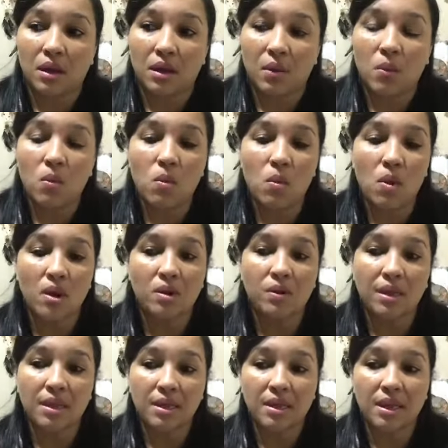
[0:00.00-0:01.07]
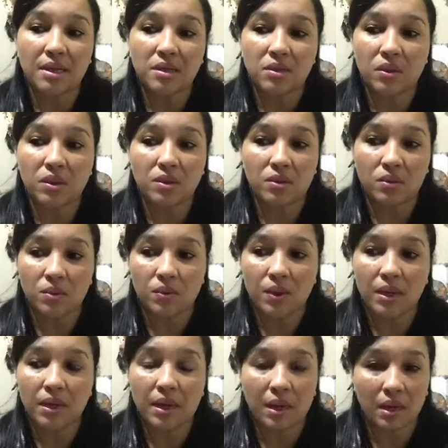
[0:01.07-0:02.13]
one of the things that is going to
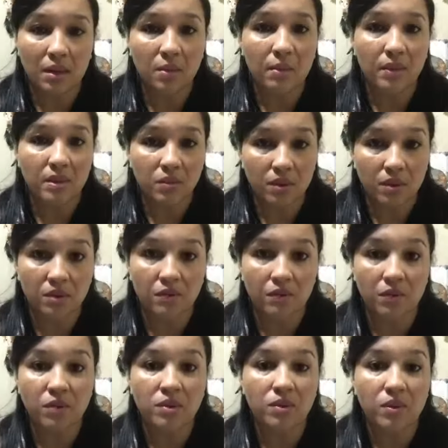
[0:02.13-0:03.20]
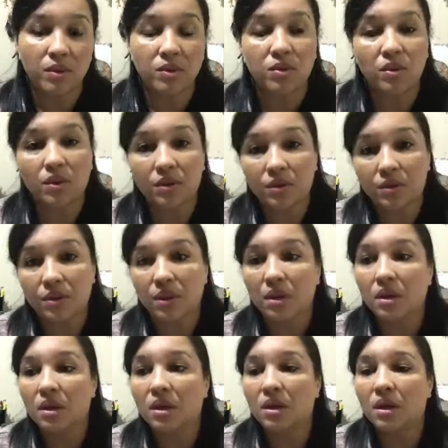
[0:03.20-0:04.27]
really help each one of you is when you learn
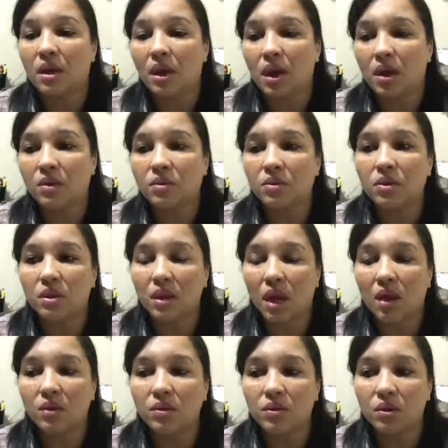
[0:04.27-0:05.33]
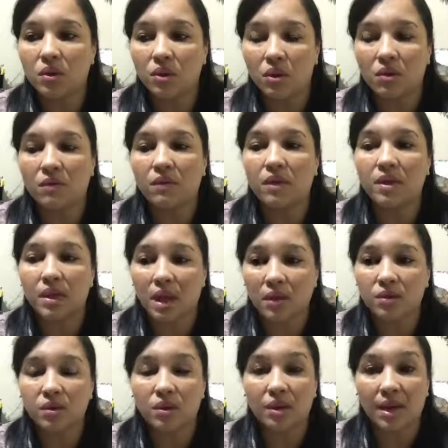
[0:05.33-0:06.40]
how your loved one, how
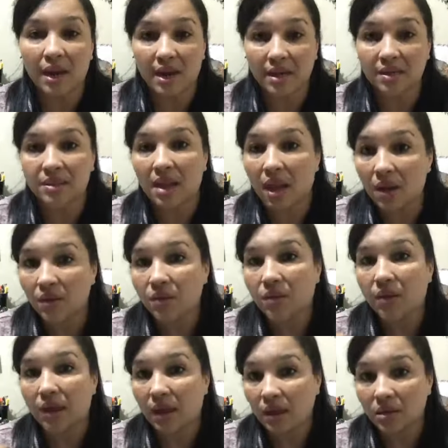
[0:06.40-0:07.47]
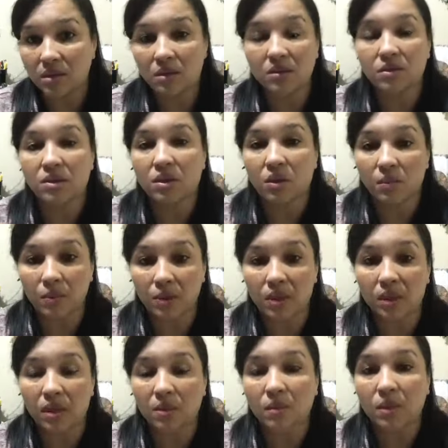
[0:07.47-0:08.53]
your guide, how your angels
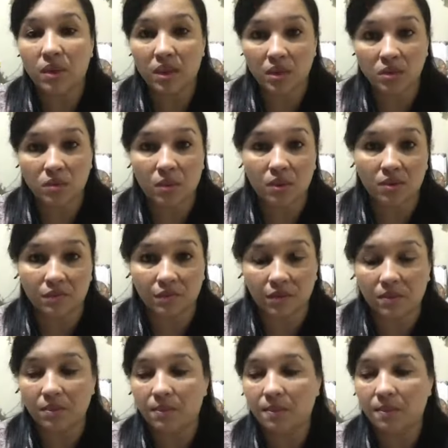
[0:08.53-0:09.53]
communicate with each one of you.